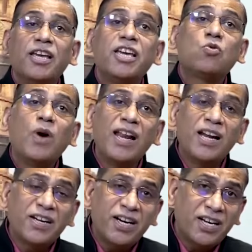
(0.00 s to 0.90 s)

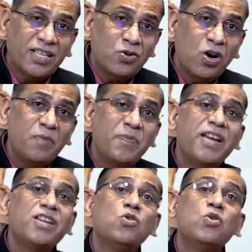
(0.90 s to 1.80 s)
Equality does not
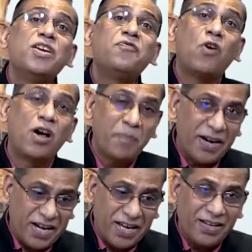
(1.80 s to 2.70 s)
mean
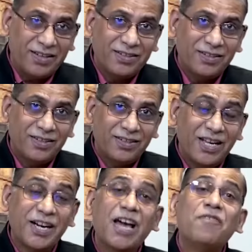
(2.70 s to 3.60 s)
uniformity,
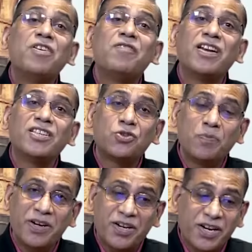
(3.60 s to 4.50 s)
that everyone is to
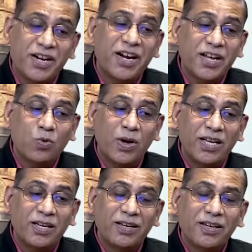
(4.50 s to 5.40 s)
be treated
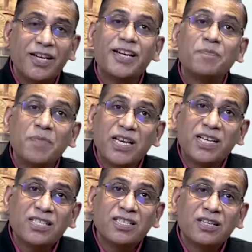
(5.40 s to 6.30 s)
equally. It
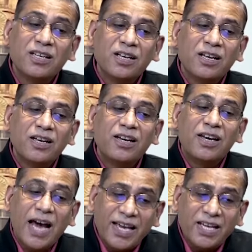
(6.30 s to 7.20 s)
means
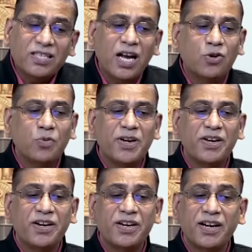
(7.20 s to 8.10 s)
likes are to be
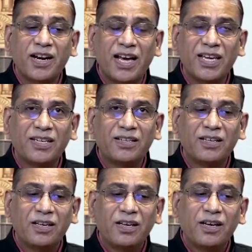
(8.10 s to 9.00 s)
treated alike.
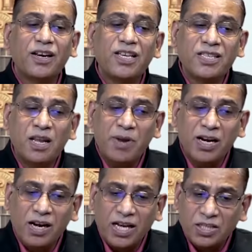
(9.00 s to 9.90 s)

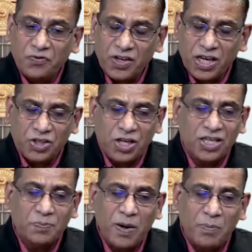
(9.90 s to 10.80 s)
Reasonable classification
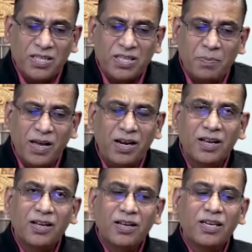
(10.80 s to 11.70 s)
is permissible
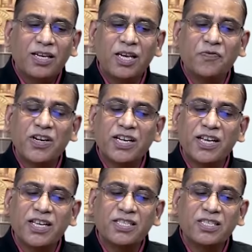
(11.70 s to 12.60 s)
if it
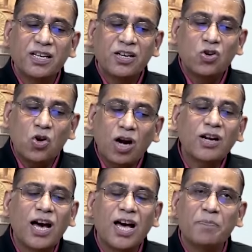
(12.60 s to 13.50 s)
is
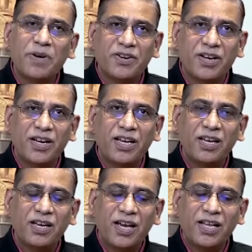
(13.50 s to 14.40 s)
not arbitrary
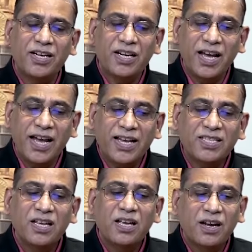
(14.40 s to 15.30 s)
and it
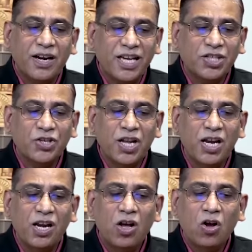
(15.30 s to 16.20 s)
has
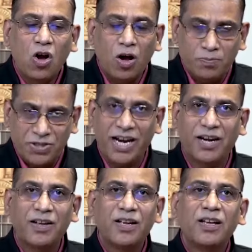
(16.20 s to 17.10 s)
rational
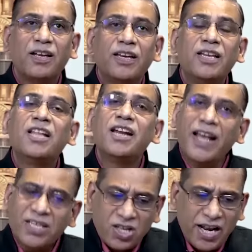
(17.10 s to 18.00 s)
object. In the
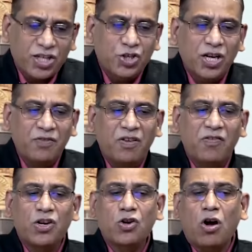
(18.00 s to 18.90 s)
next lecture, we
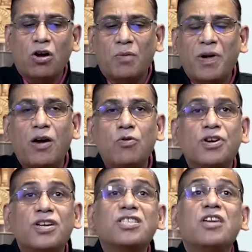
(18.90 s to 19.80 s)
will talk about
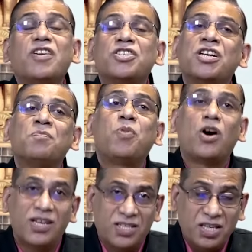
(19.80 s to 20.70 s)
reservation
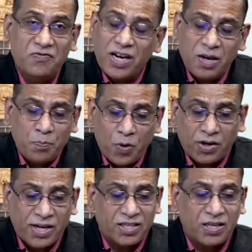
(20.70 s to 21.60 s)
policy, very
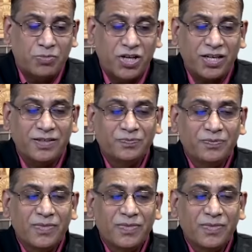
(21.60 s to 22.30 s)
important subject.